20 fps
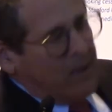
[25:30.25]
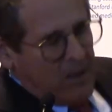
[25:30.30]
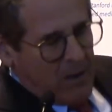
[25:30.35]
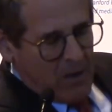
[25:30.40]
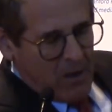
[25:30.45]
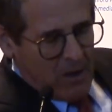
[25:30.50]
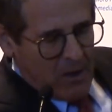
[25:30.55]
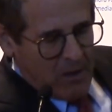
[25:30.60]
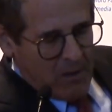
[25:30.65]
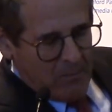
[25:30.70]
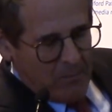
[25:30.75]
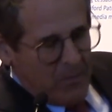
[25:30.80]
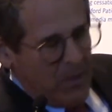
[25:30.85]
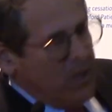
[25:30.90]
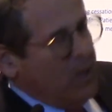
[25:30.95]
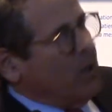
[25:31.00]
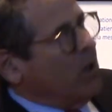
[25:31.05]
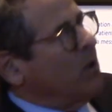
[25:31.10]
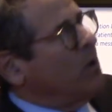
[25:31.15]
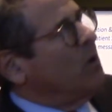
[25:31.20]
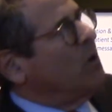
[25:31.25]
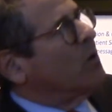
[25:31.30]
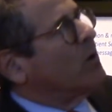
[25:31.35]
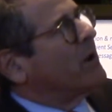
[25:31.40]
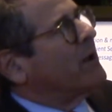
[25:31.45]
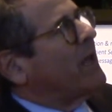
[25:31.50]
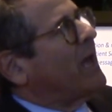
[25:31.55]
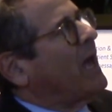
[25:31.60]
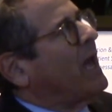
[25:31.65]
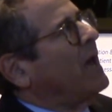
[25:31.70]
you're
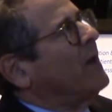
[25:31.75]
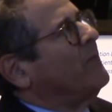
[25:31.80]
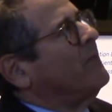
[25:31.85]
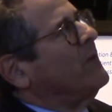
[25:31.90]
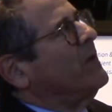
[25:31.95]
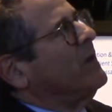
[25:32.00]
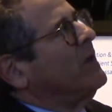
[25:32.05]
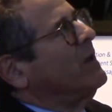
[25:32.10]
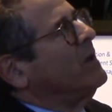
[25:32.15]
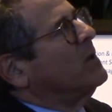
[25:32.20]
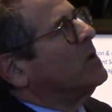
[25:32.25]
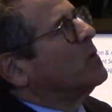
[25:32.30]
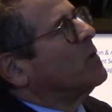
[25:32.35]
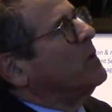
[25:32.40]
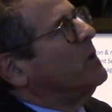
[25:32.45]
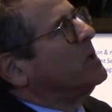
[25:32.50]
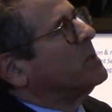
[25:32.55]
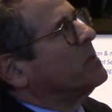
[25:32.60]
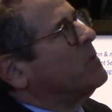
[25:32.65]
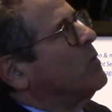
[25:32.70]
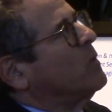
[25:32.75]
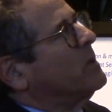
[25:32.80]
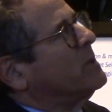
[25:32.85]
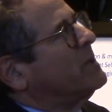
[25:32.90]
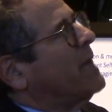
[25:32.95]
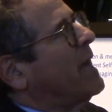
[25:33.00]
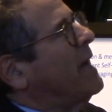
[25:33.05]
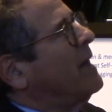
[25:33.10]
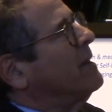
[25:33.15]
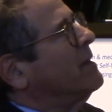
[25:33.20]
going to have increased
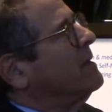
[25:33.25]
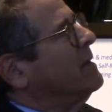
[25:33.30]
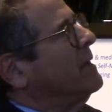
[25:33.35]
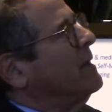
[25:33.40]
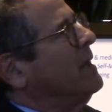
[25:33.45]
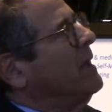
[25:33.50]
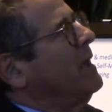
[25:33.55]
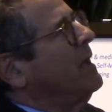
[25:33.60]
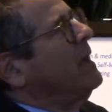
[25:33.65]
mortality.